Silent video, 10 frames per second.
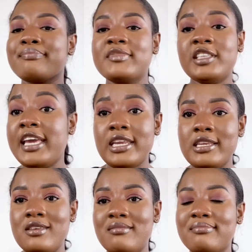
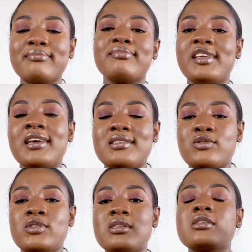daily. Yes, so
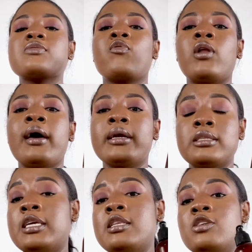this is for like
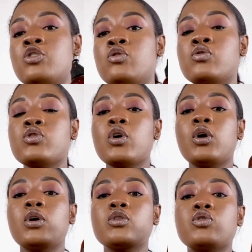daily use
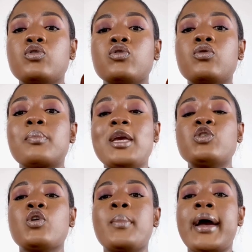to make
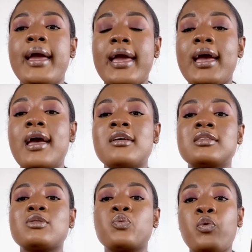sure my hair
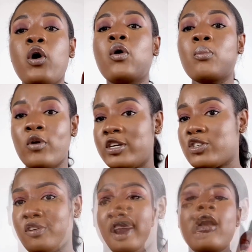is well
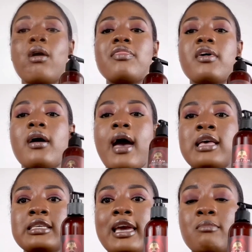moisturized. So I got the
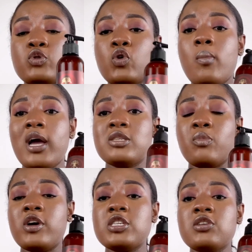Asayam So Much
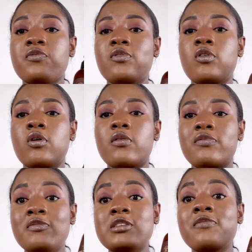Moisture for
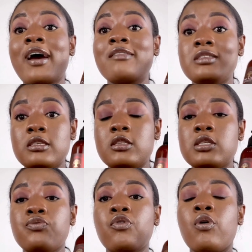55
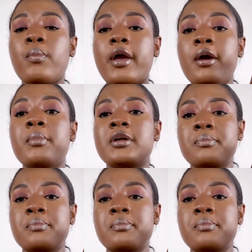cedis from Urban